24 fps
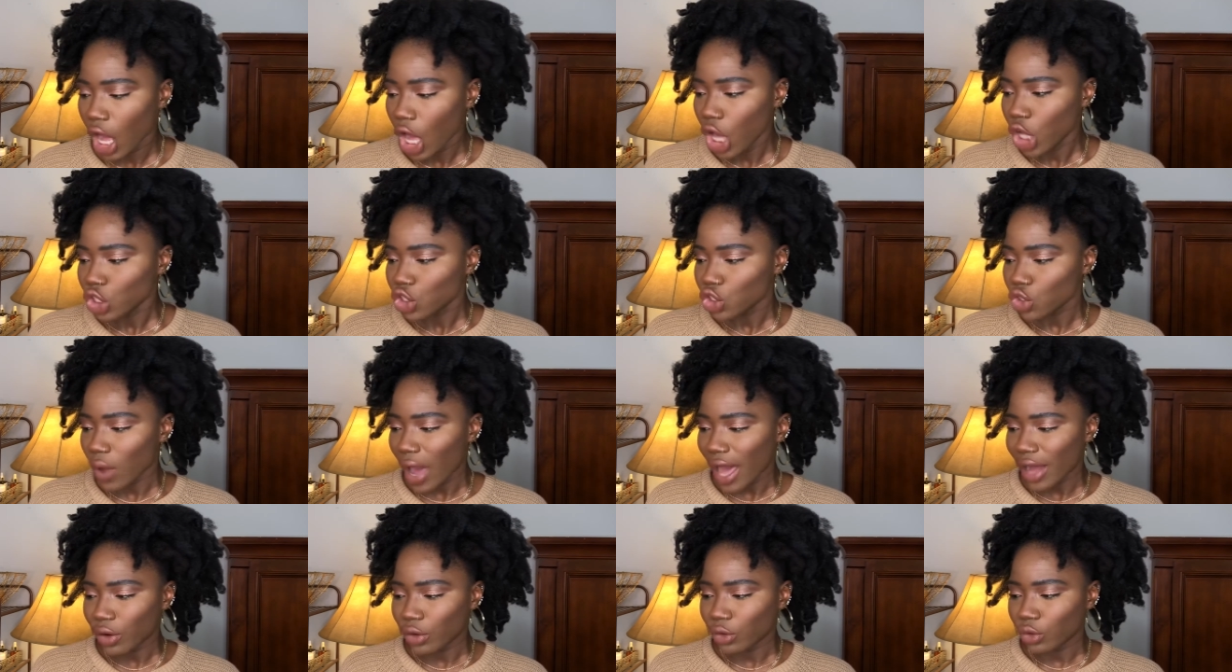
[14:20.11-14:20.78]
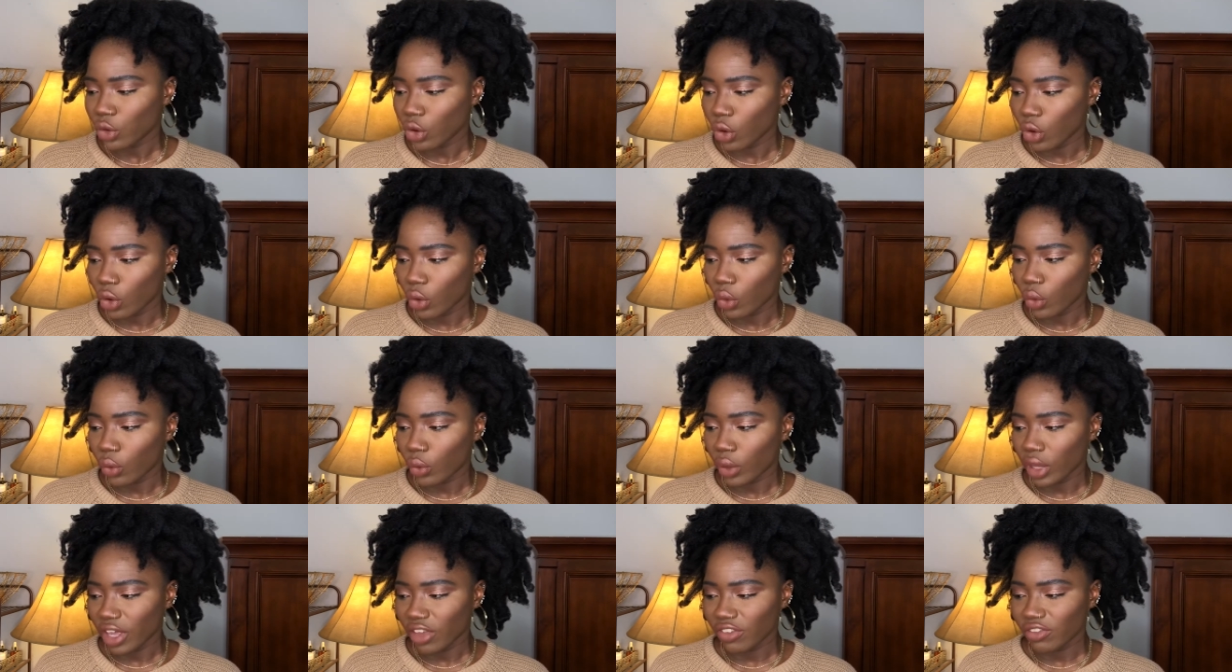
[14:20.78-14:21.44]
So I don't
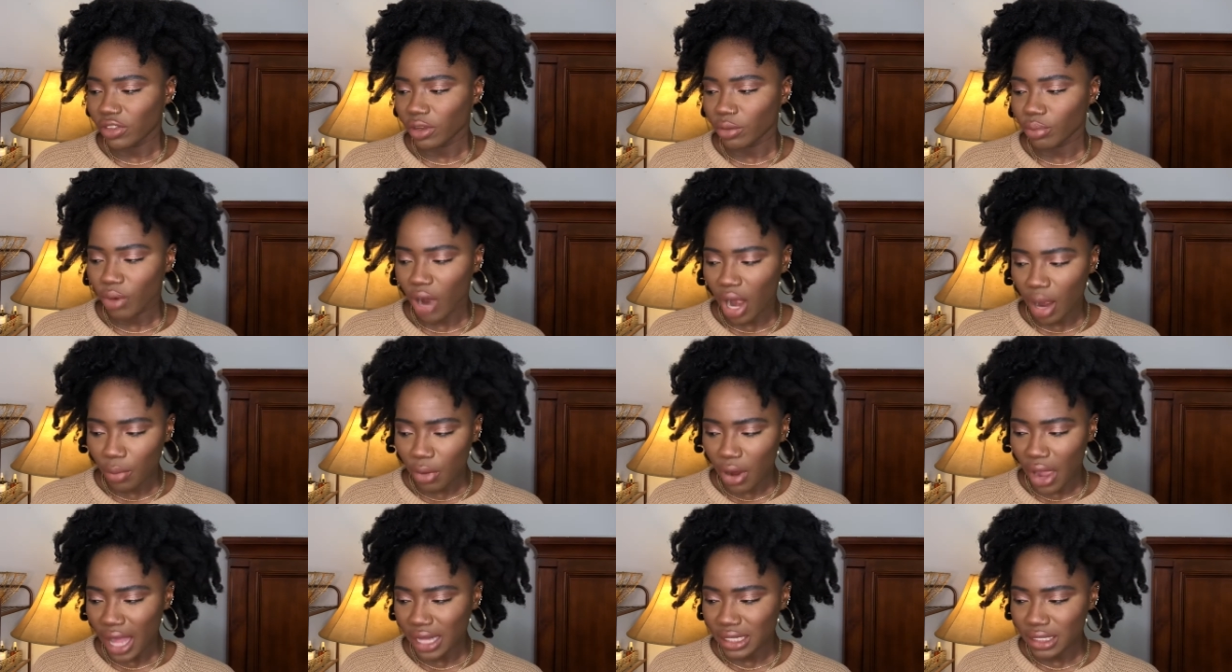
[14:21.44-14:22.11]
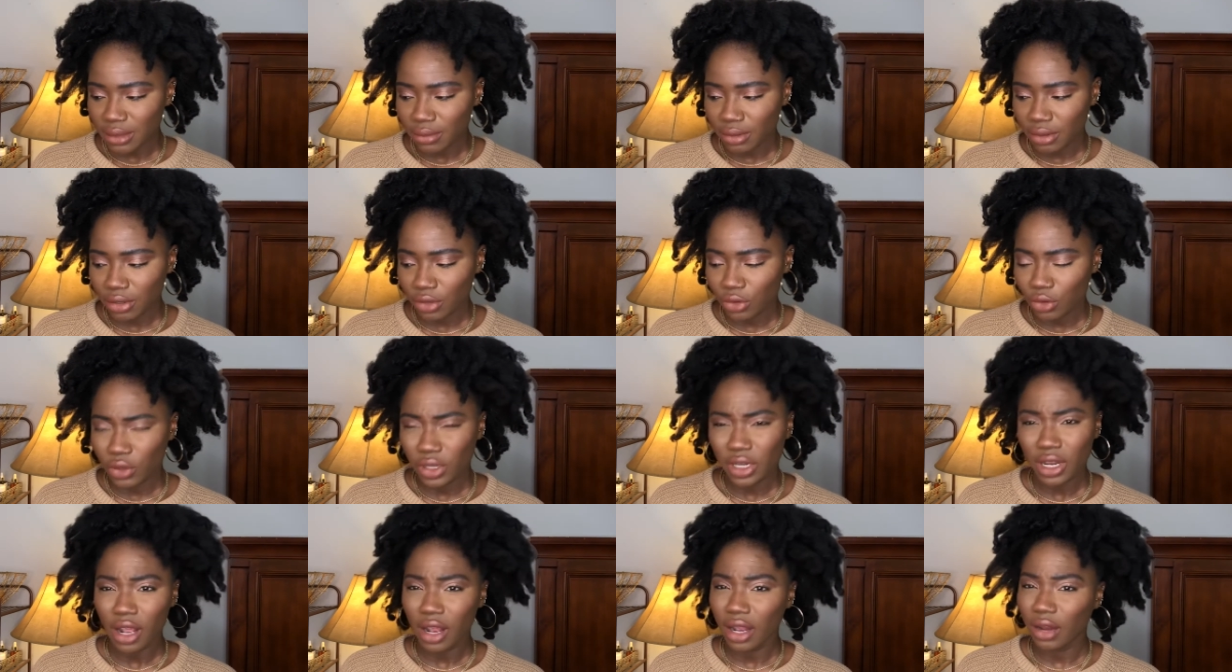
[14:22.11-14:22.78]
know if the primer had something to do
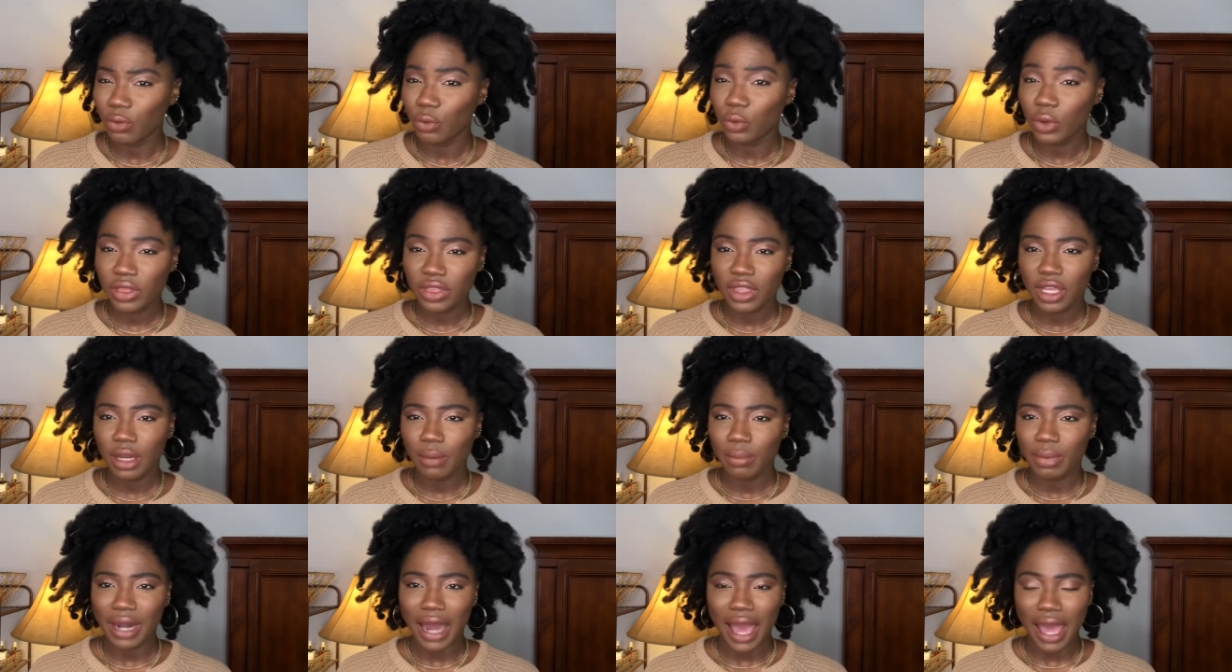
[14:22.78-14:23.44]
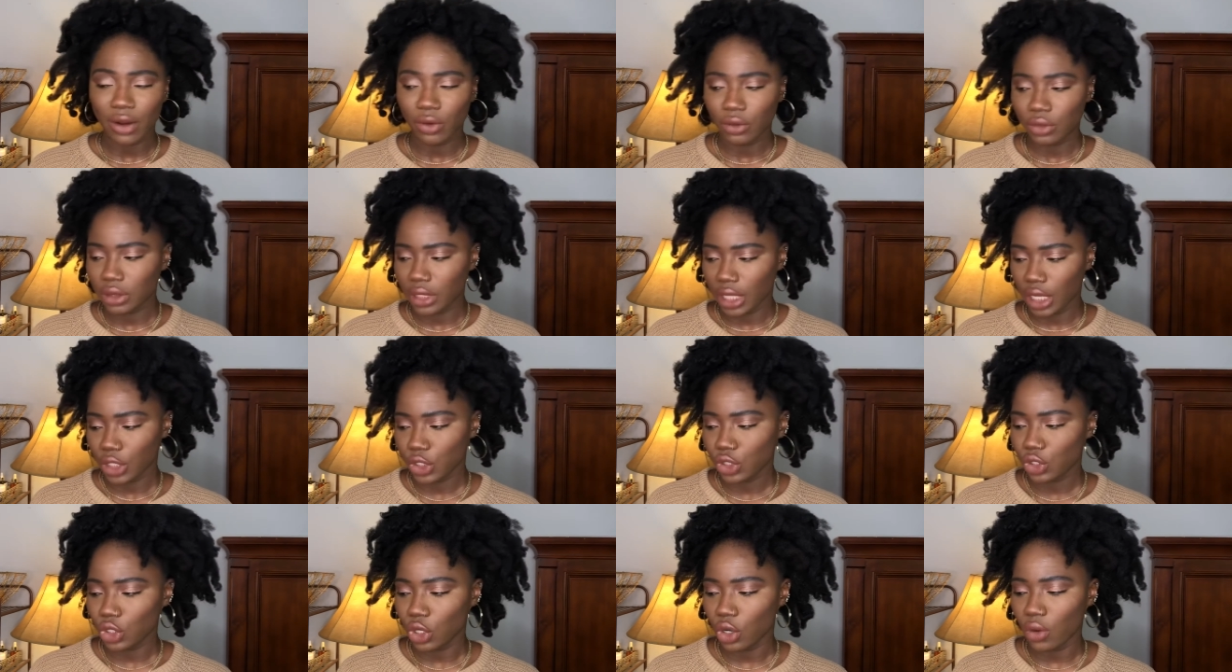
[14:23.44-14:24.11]
with it, but I don't think
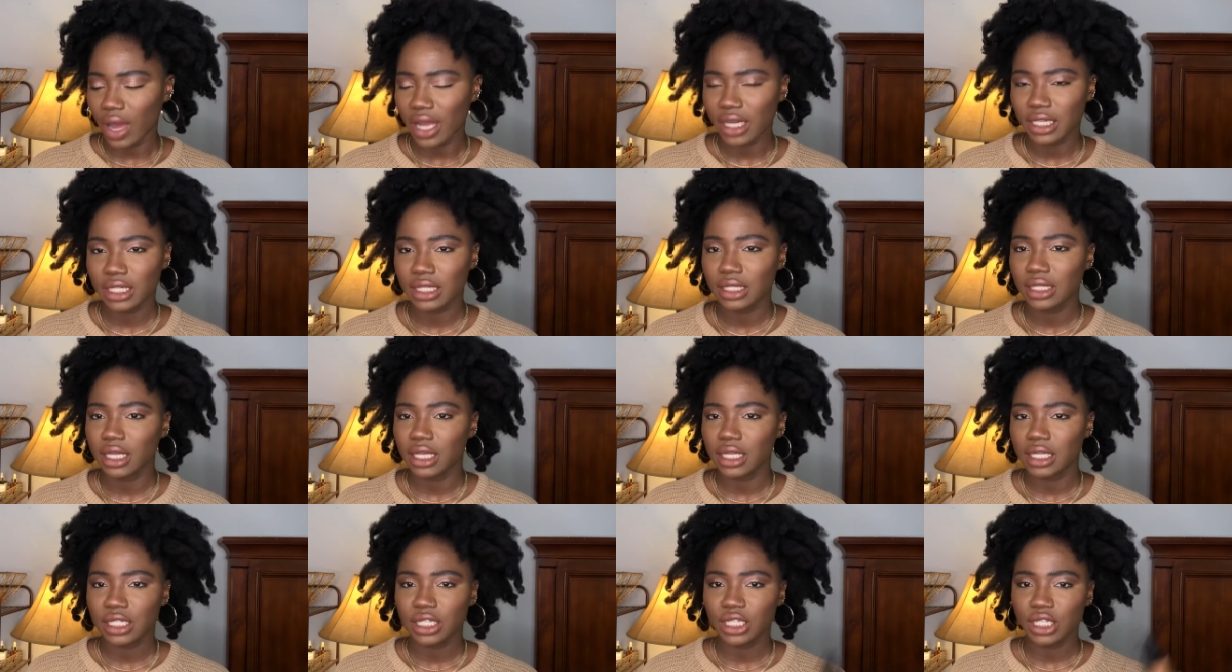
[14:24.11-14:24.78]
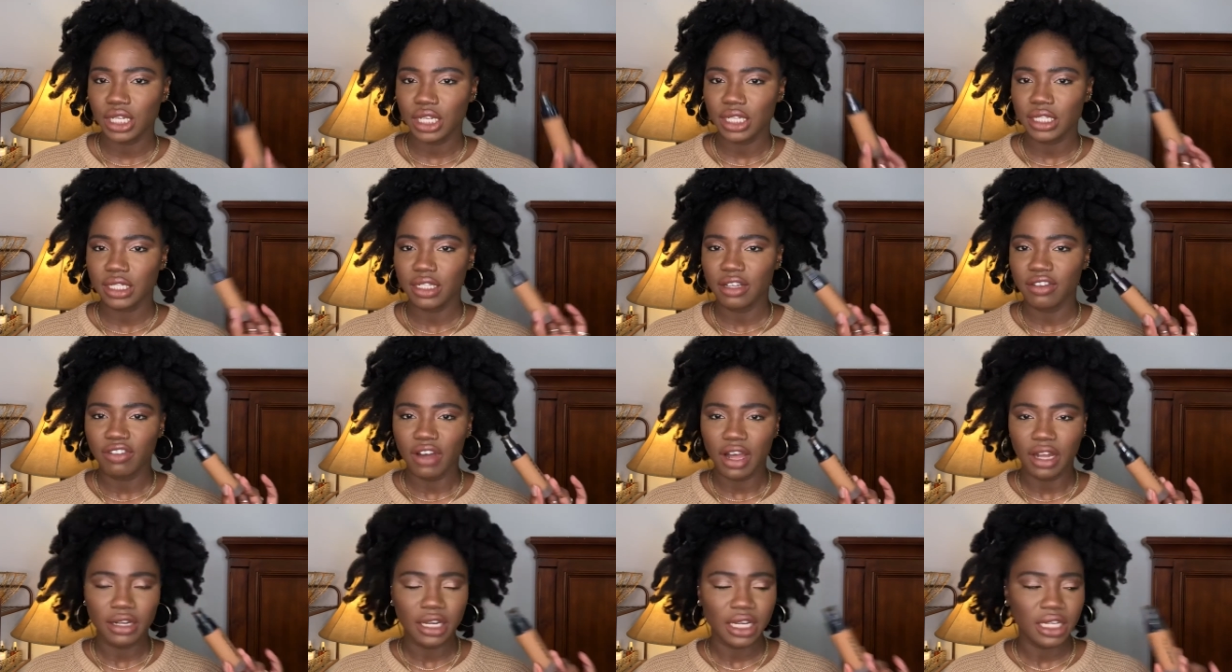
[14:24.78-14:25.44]
so. I just think it's just the
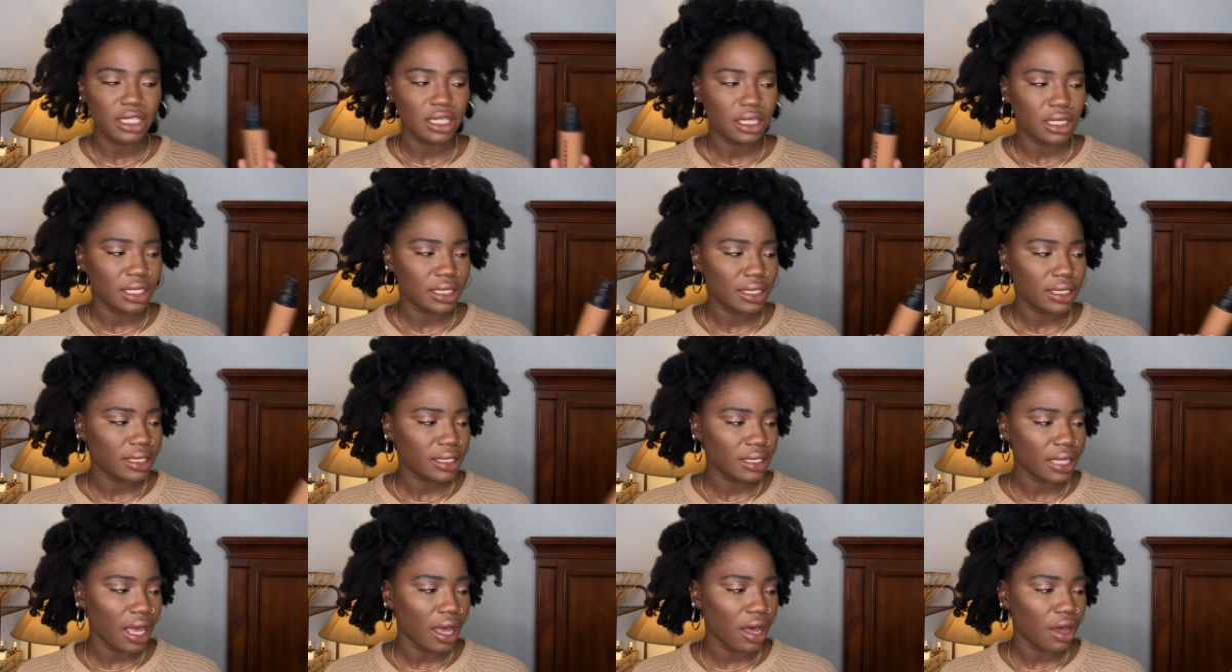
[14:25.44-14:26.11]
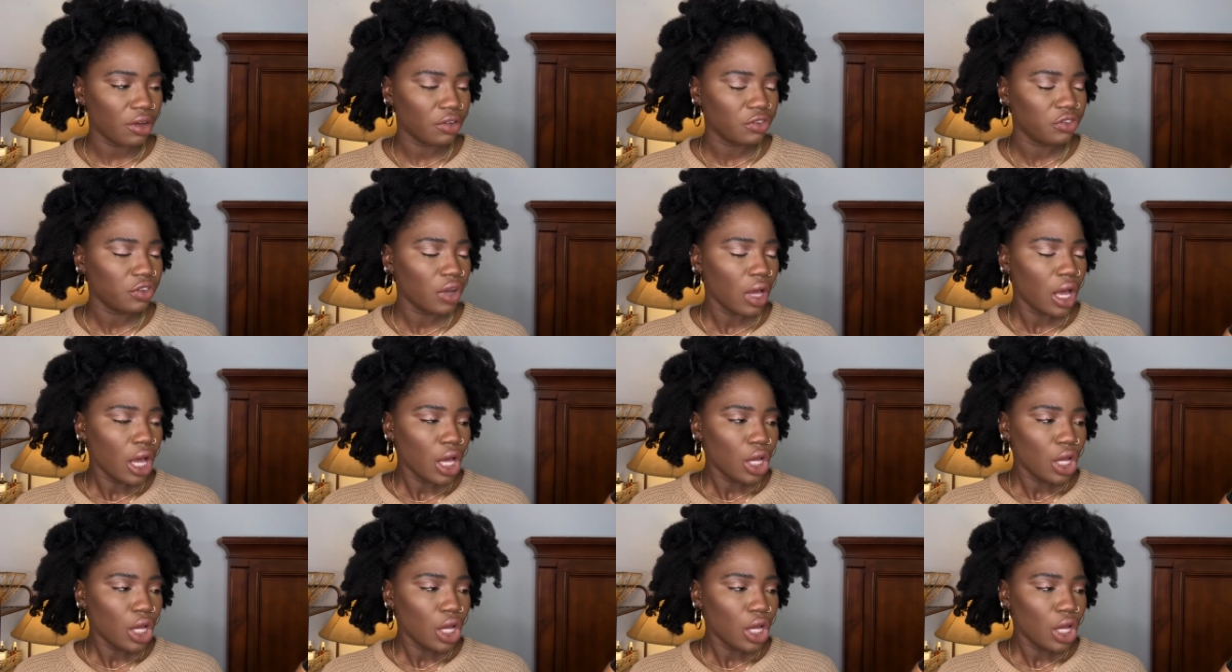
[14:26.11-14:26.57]
foundation itself.